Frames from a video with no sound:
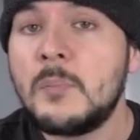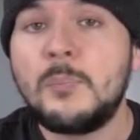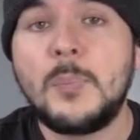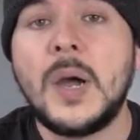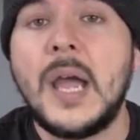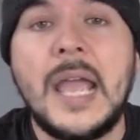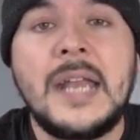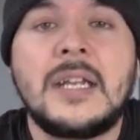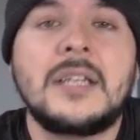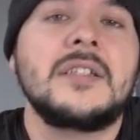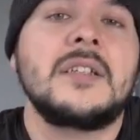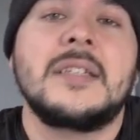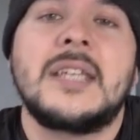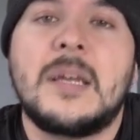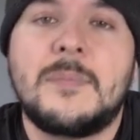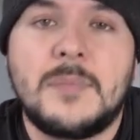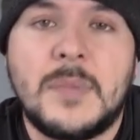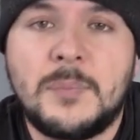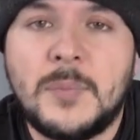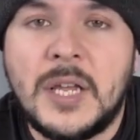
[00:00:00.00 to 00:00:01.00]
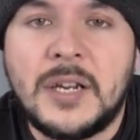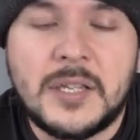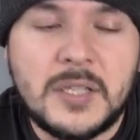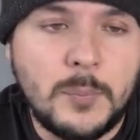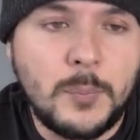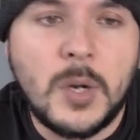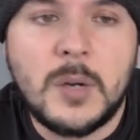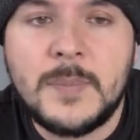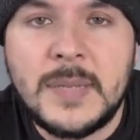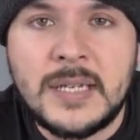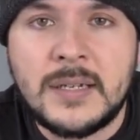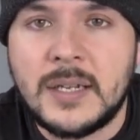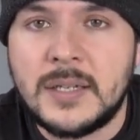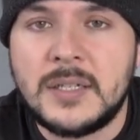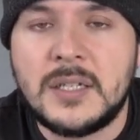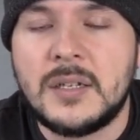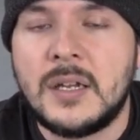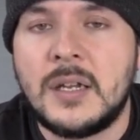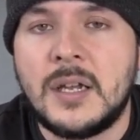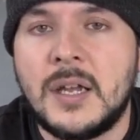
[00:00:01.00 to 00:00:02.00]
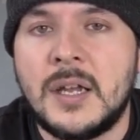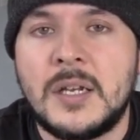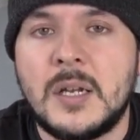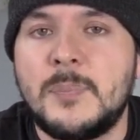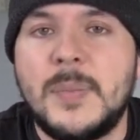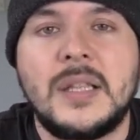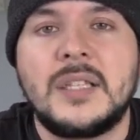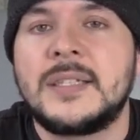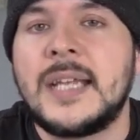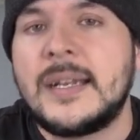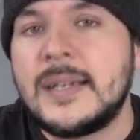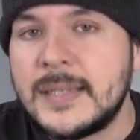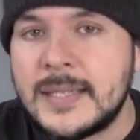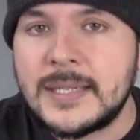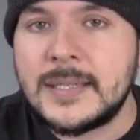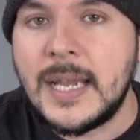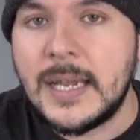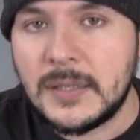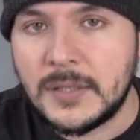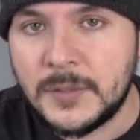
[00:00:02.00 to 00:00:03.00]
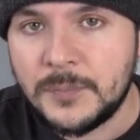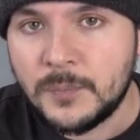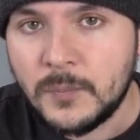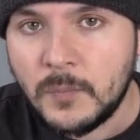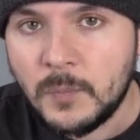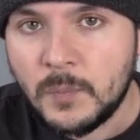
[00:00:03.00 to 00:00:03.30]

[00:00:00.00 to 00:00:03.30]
But it doesn't get, it doesn't put me in a, a debilitating state.